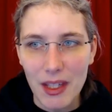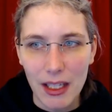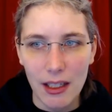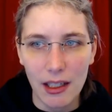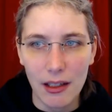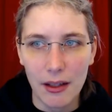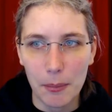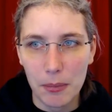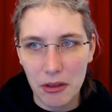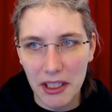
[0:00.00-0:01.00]
Uh, the
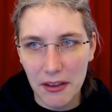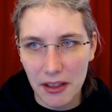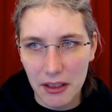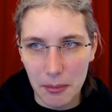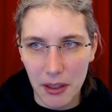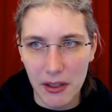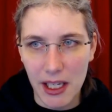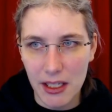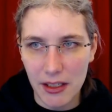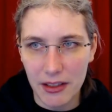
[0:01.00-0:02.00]
tricky thing about
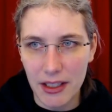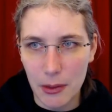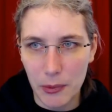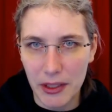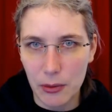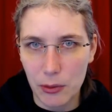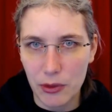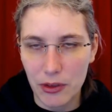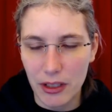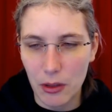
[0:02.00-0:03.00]
that is that we
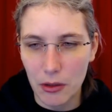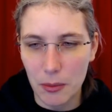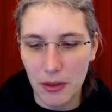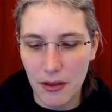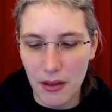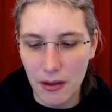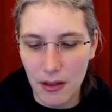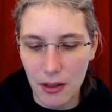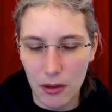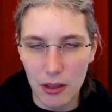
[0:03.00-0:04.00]
use in Octoprint
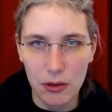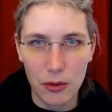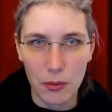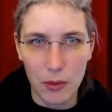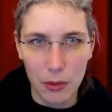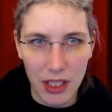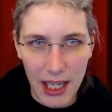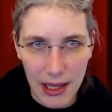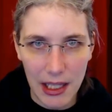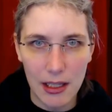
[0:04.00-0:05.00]
in order to
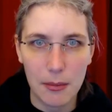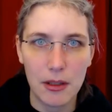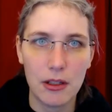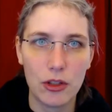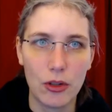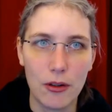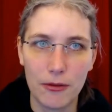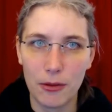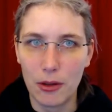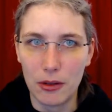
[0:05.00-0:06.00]
rotate the image of
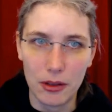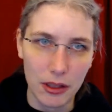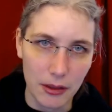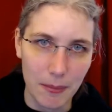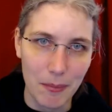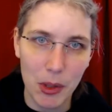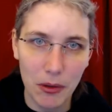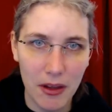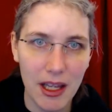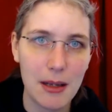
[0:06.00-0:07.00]
or um, mirror
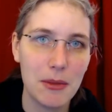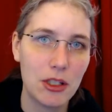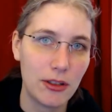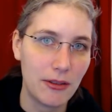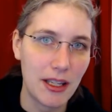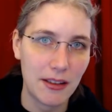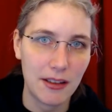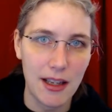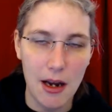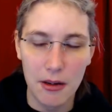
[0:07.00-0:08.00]
the image if
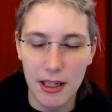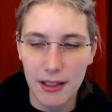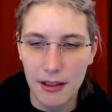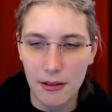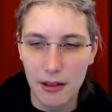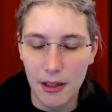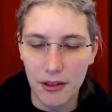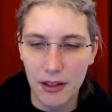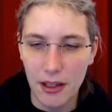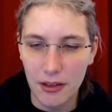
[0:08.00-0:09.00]
necessarily
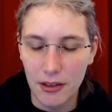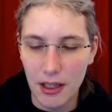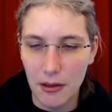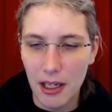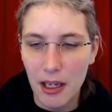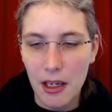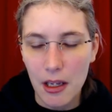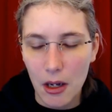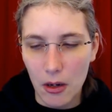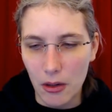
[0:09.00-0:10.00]
if necessary,
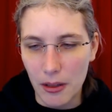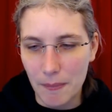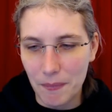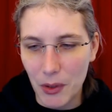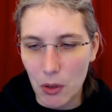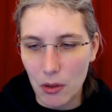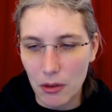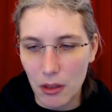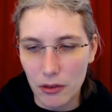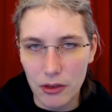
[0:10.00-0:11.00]
um, or
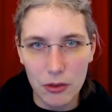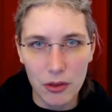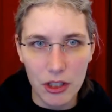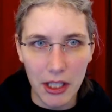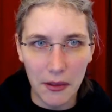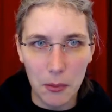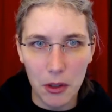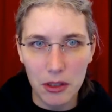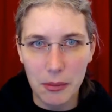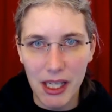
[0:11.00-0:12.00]
also to inject the
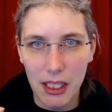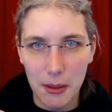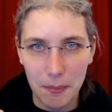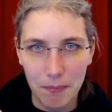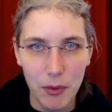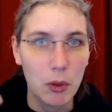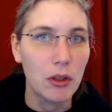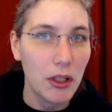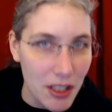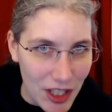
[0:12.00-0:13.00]
watermark or
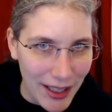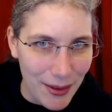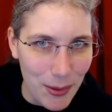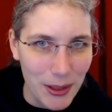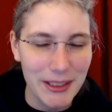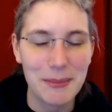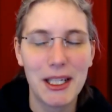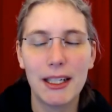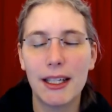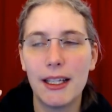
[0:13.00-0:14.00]
not inject the
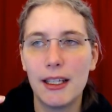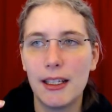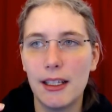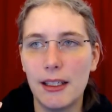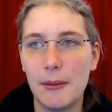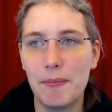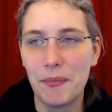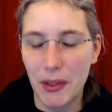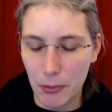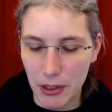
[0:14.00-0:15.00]
watermark. Um,
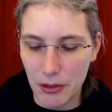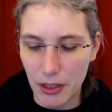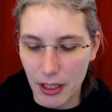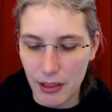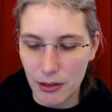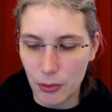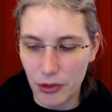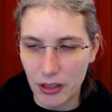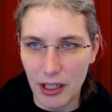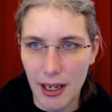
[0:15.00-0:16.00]
we I use a
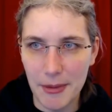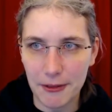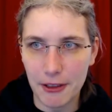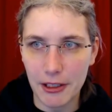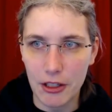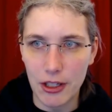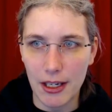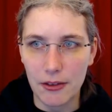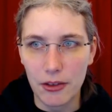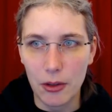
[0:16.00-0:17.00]
dynamic filter
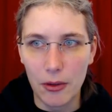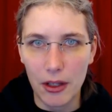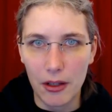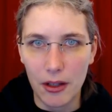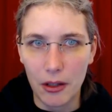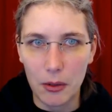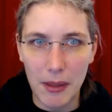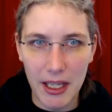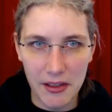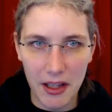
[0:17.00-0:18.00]
chain, so the the
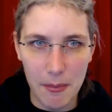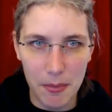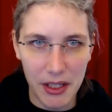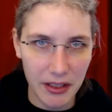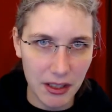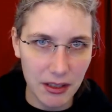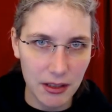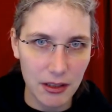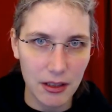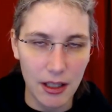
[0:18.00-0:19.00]
commands are built
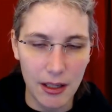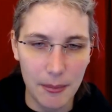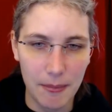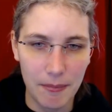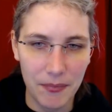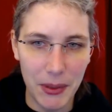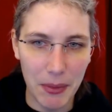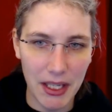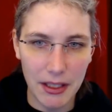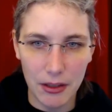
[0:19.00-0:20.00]
um,
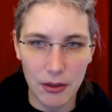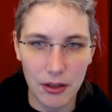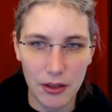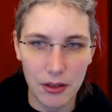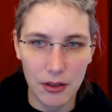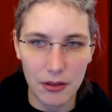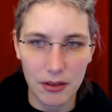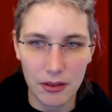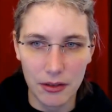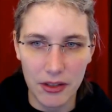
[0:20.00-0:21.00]
depending on,
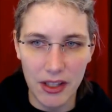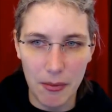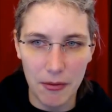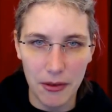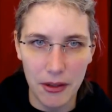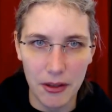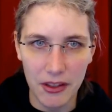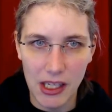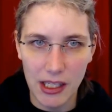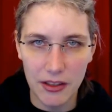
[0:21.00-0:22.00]
on on some of the
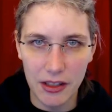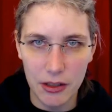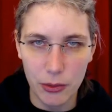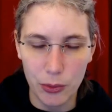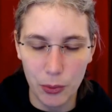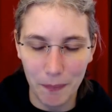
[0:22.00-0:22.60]
settings that you do,